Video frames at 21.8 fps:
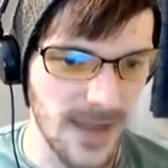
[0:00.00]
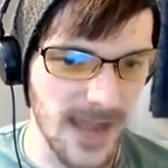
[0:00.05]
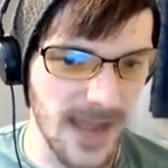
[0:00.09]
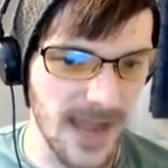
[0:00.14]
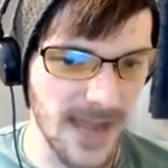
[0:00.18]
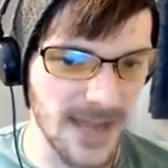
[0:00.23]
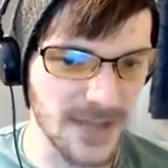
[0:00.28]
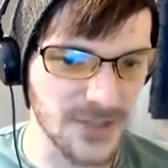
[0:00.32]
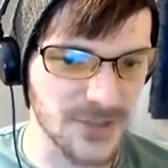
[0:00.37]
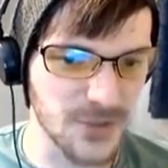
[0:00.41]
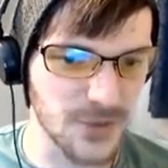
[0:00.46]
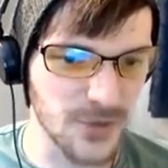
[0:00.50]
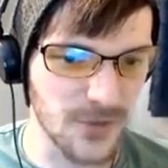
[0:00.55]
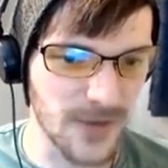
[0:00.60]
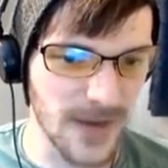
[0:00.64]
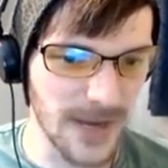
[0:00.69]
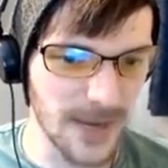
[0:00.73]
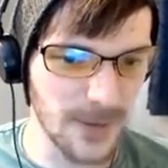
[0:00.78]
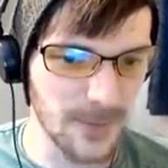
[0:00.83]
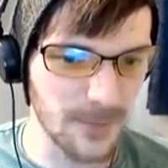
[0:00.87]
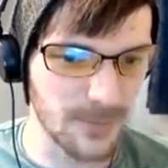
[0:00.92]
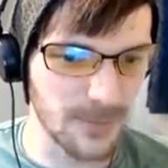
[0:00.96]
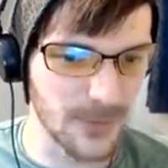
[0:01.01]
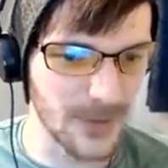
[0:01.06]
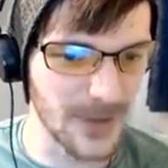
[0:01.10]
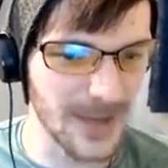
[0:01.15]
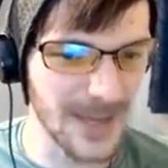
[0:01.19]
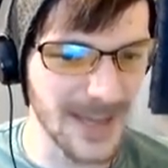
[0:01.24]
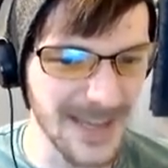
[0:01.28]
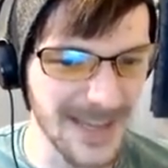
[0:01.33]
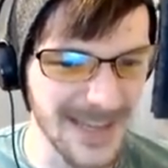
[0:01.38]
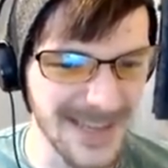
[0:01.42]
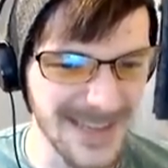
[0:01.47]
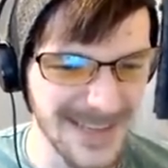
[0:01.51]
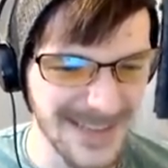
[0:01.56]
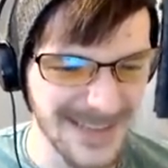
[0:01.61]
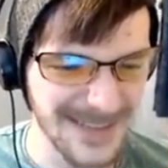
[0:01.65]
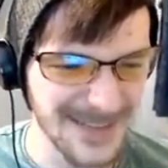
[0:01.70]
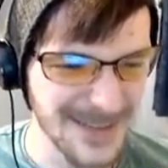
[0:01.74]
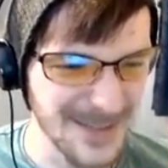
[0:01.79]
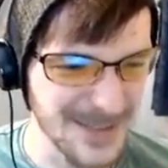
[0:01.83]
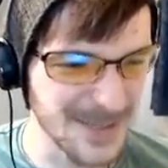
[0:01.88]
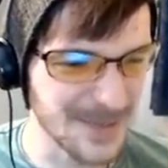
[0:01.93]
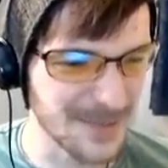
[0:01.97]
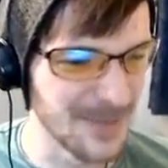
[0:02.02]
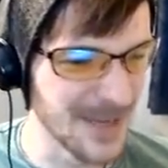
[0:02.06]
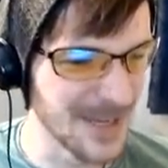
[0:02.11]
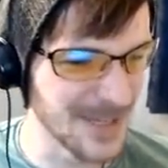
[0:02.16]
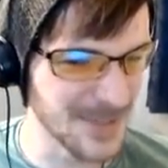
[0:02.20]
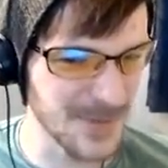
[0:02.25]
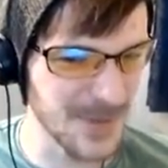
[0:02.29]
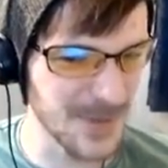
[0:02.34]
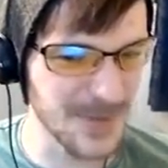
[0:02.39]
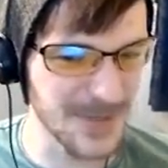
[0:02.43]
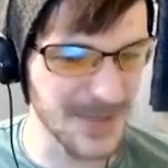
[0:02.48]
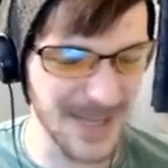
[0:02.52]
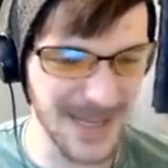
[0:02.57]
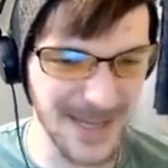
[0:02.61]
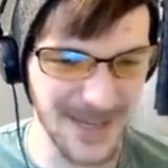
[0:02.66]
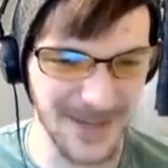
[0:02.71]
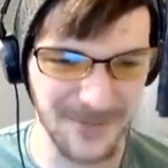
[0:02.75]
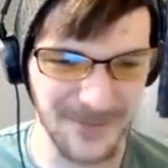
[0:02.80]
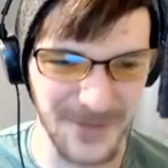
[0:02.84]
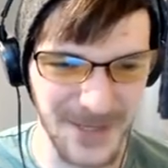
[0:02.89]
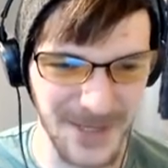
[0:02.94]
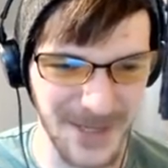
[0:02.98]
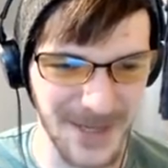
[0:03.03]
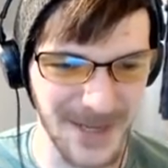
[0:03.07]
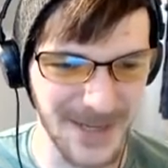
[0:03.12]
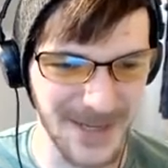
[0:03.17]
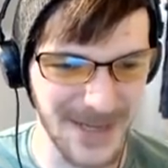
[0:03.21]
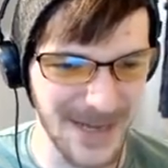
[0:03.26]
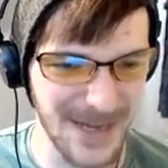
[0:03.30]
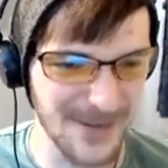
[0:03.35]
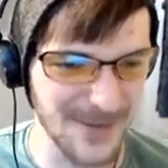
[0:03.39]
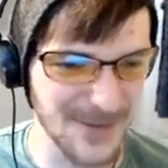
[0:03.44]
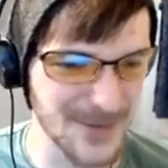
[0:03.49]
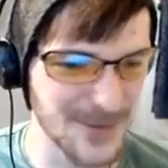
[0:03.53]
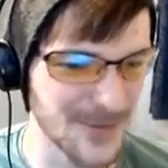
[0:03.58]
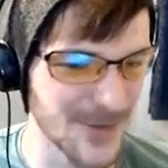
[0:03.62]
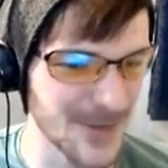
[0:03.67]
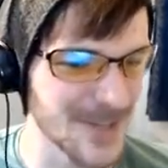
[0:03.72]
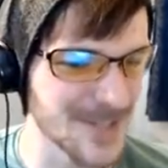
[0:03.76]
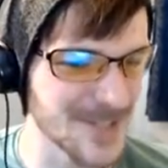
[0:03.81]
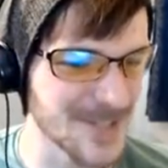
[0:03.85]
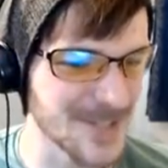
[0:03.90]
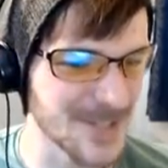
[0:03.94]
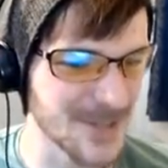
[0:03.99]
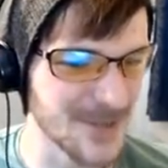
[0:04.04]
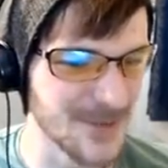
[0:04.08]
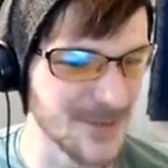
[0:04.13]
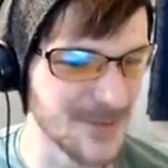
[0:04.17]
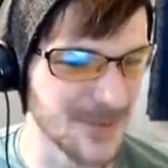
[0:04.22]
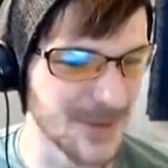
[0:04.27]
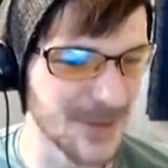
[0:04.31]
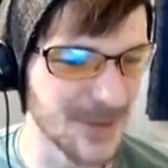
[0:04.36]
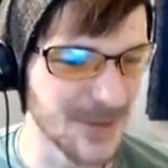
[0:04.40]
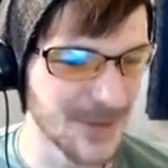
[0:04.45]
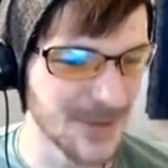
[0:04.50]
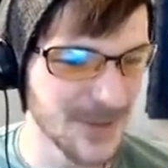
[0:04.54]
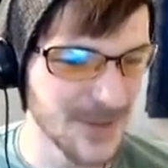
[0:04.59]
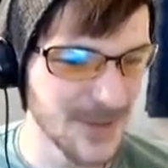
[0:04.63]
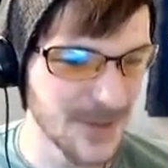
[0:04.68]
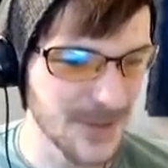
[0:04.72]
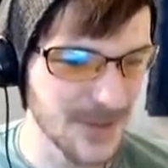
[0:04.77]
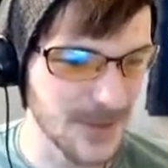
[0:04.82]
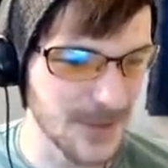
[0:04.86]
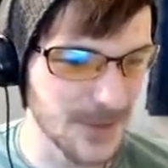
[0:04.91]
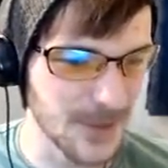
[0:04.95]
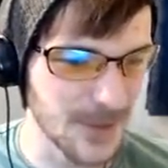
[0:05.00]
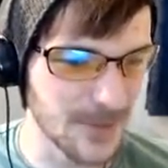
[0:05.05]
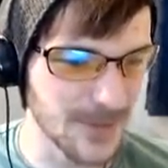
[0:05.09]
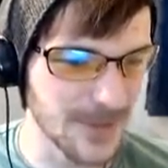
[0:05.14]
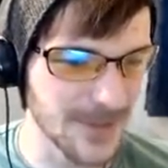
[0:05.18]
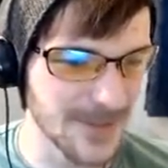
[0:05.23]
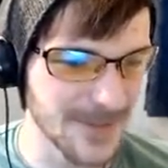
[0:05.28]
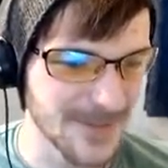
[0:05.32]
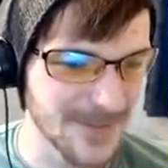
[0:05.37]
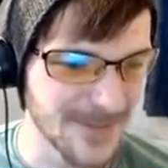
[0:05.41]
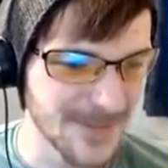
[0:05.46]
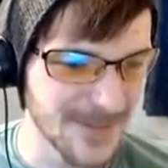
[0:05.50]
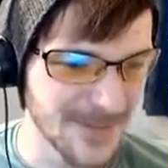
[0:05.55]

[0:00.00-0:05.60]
And you're out, boy! You may as well get out of your car now, your race is over. Knobhead.